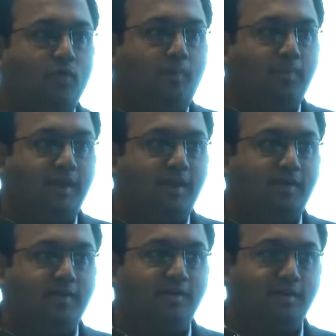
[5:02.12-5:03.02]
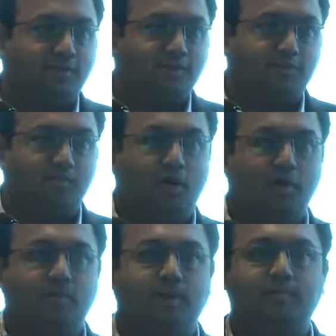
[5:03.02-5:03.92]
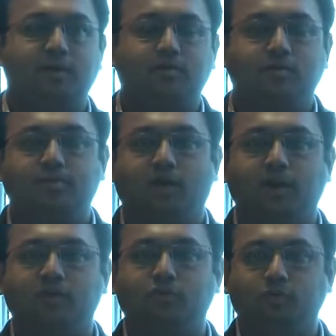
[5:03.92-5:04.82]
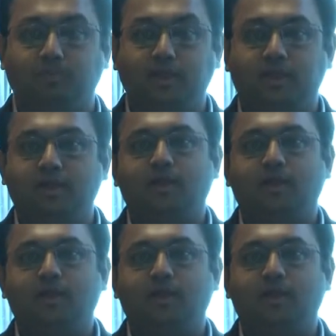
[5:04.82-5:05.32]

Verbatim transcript: complicated even a small 20 megawatt plant could be.